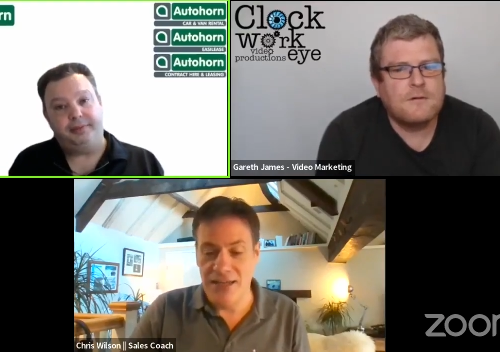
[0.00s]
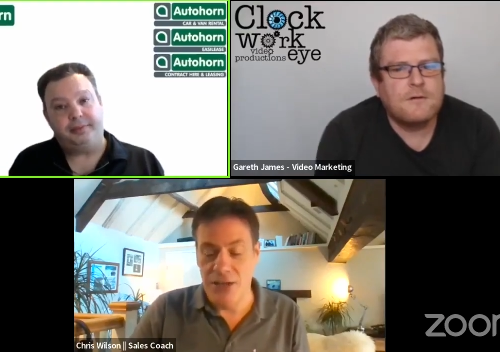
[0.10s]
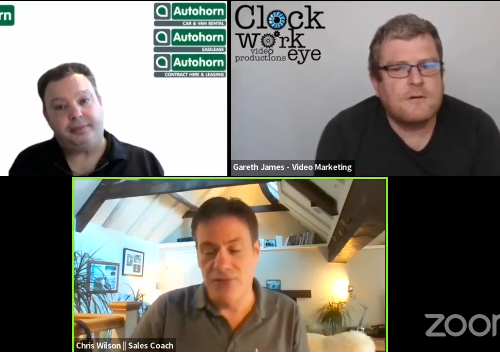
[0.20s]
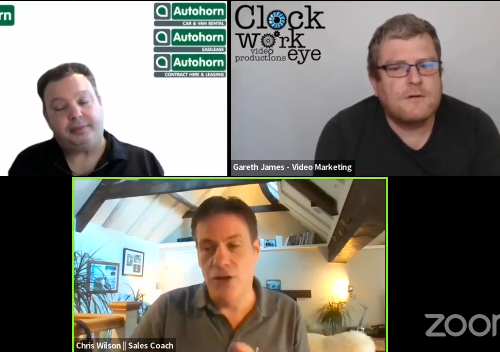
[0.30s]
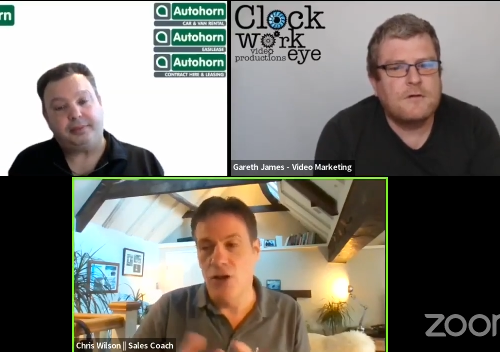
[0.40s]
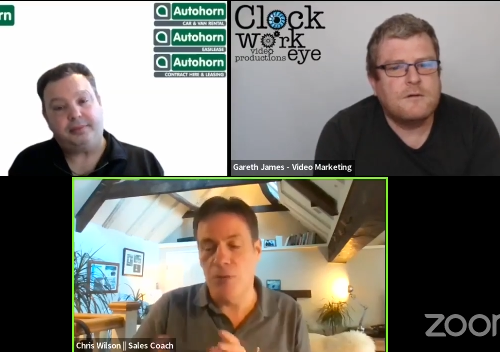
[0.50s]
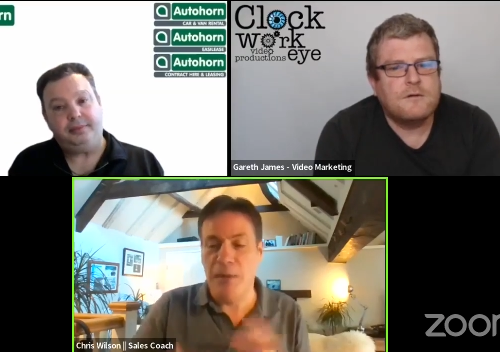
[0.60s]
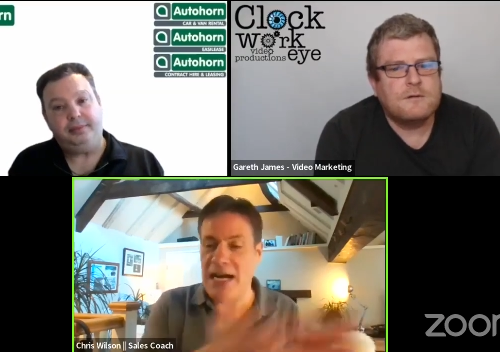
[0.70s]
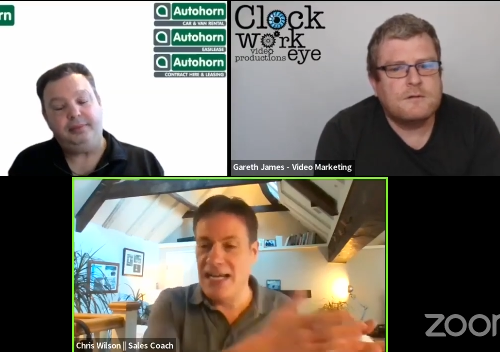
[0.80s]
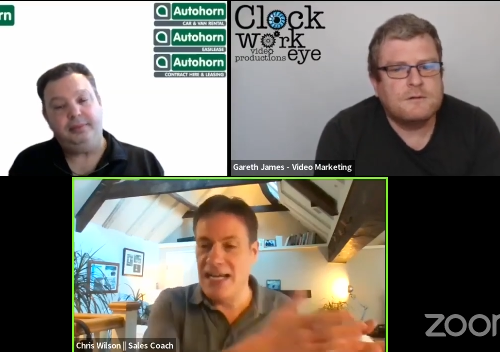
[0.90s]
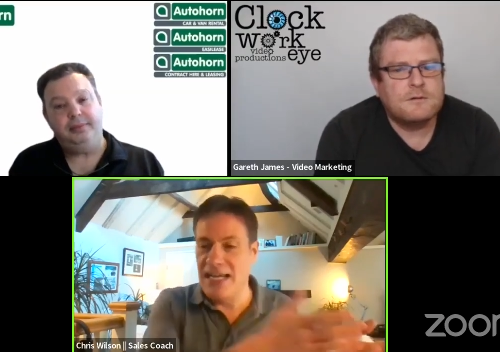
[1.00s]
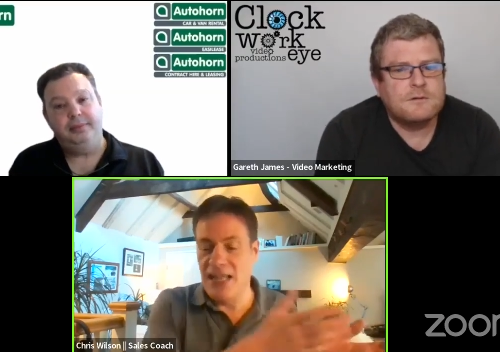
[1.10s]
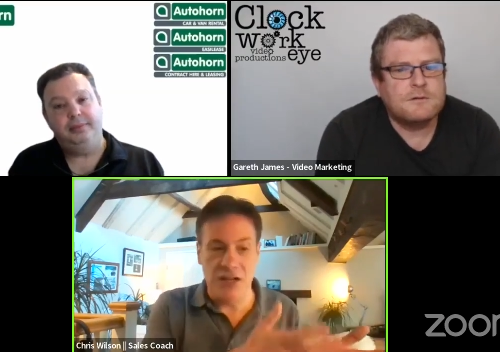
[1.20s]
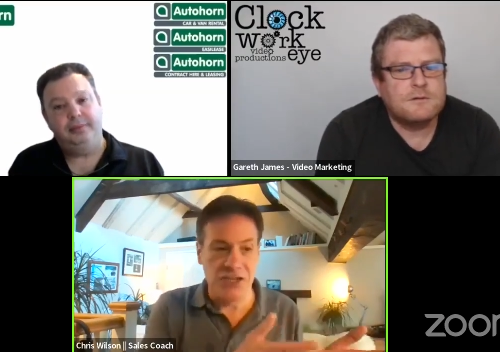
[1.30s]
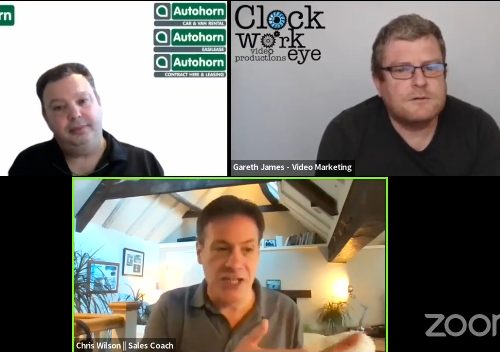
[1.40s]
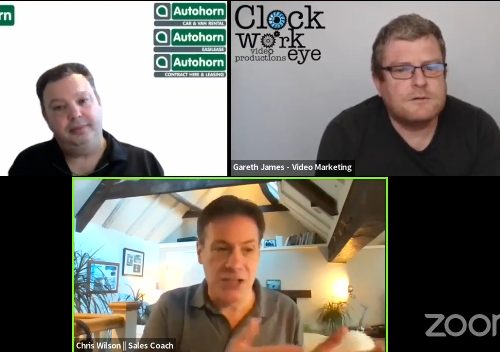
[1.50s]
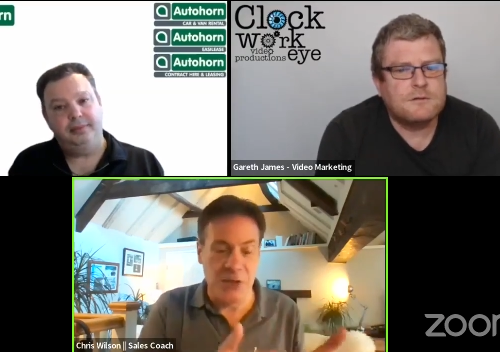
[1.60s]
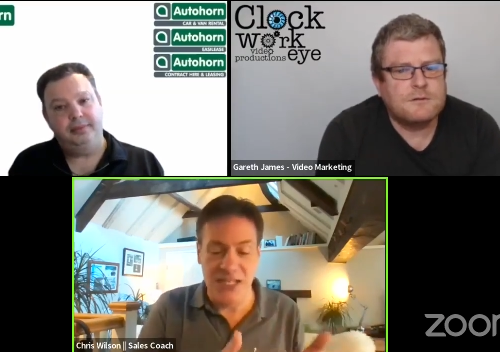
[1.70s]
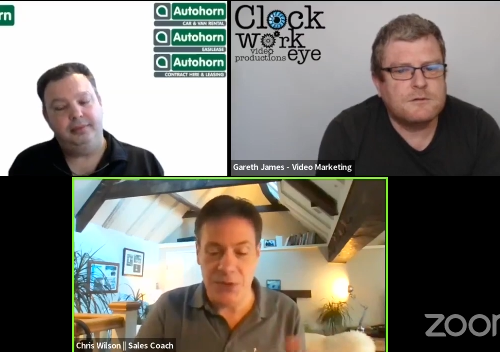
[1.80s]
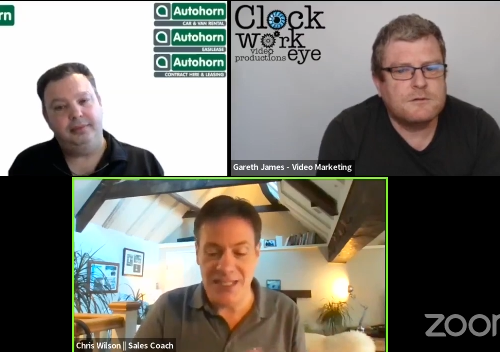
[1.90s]
Speaker 1: so if you look back at last year,
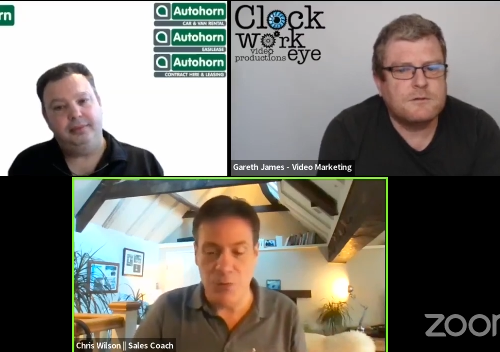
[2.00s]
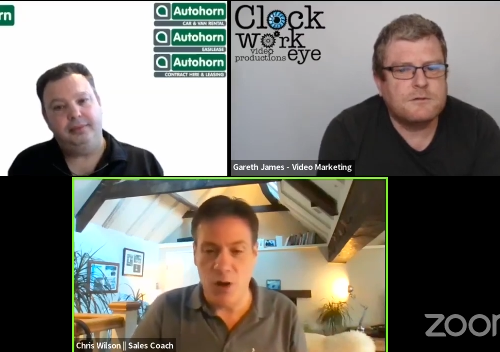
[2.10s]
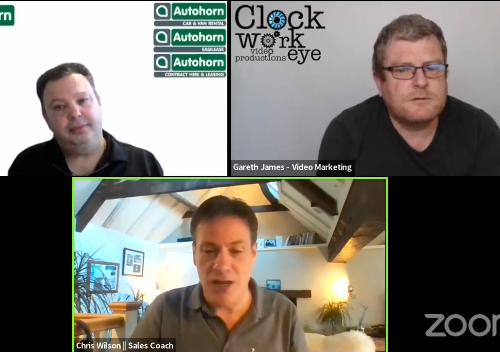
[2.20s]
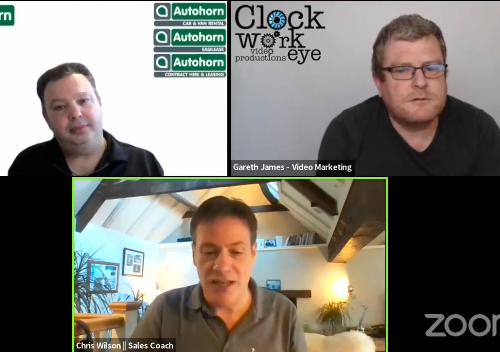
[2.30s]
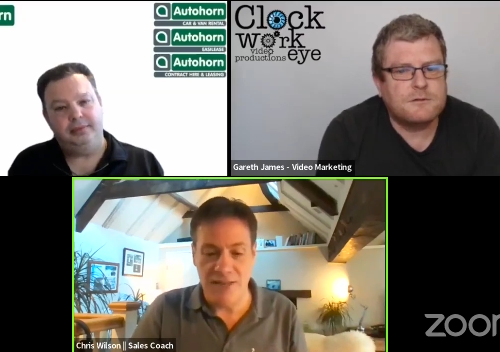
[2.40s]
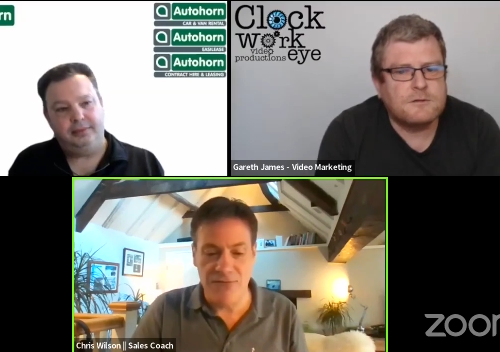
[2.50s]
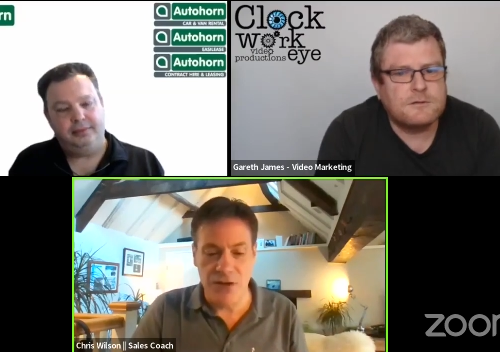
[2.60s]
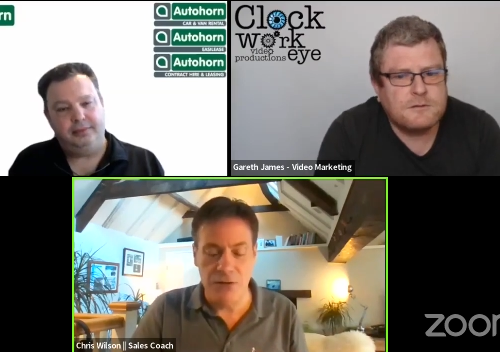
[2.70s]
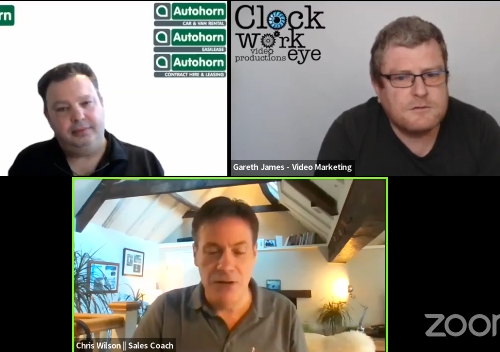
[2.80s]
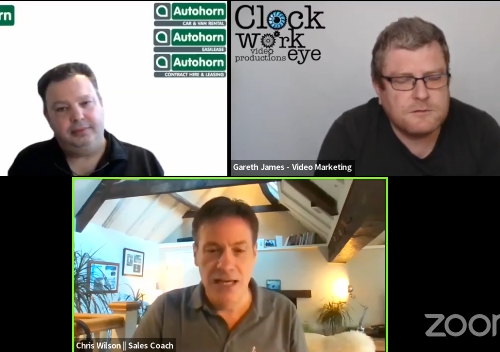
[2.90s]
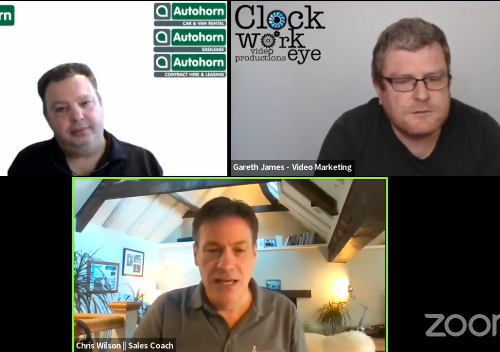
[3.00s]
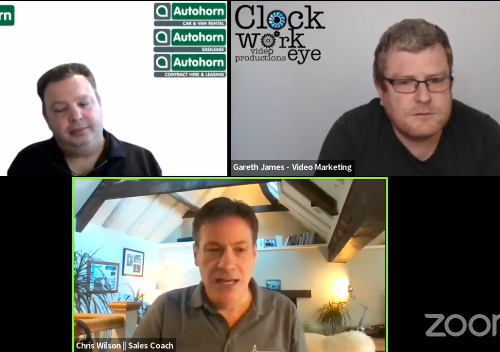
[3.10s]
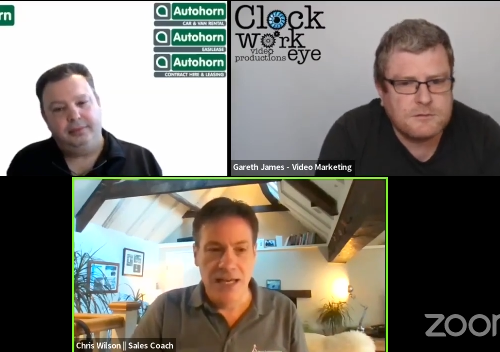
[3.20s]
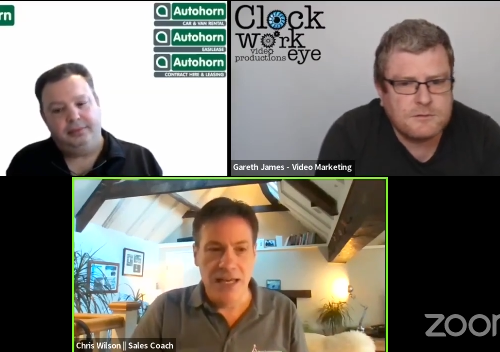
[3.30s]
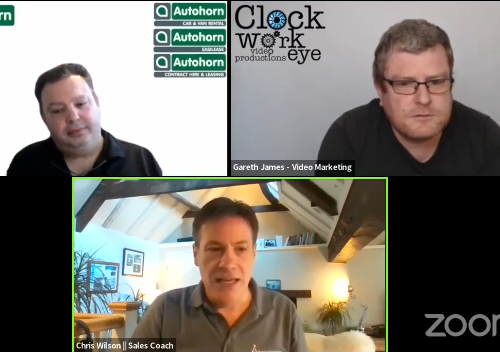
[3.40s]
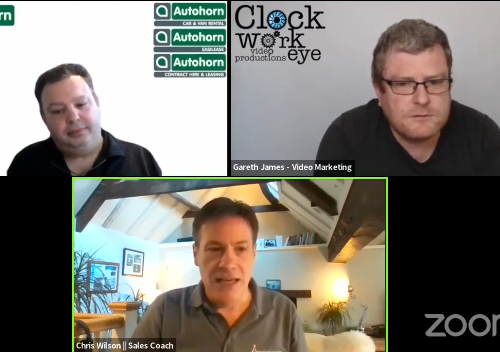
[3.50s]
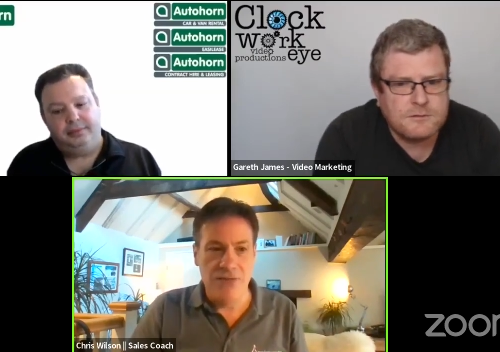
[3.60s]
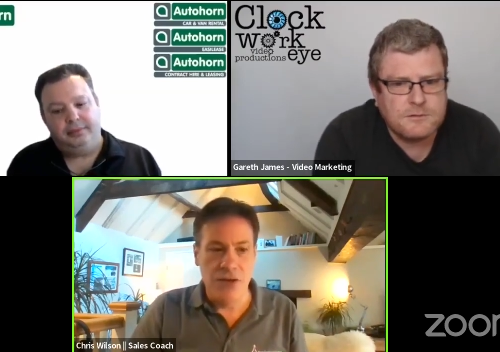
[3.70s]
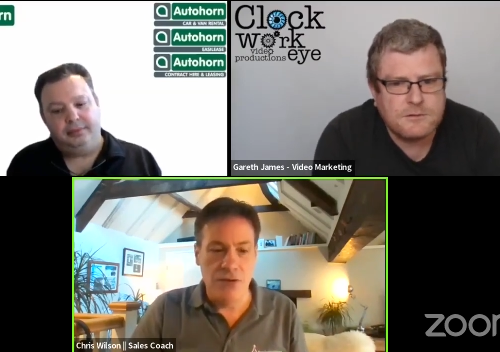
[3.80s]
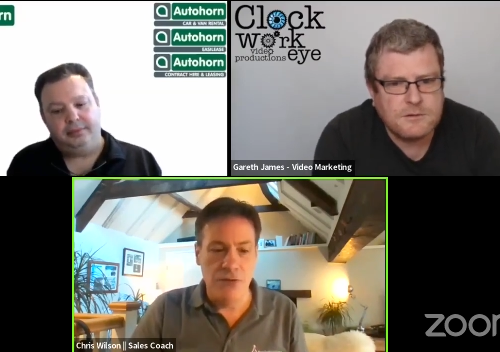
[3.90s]
2021, and if you
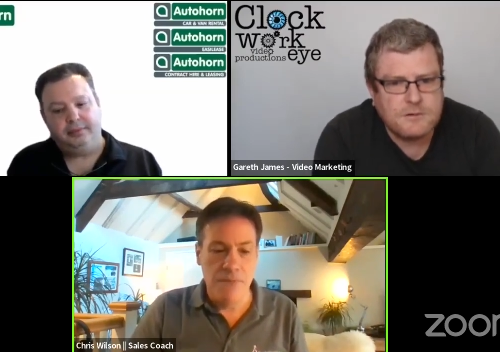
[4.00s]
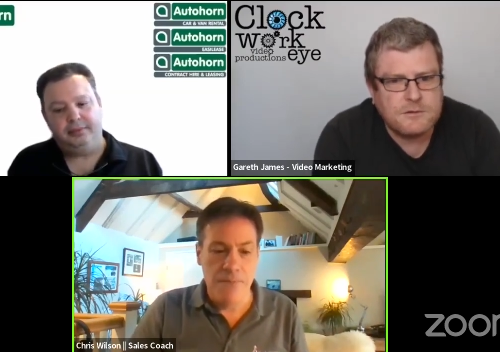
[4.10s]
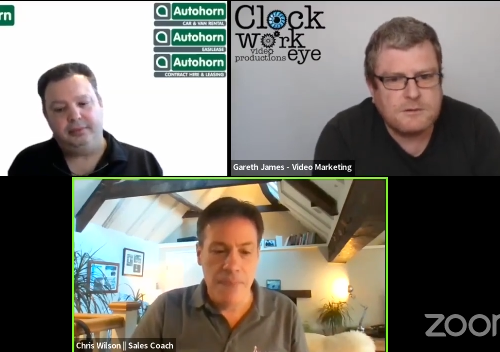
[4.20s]
if you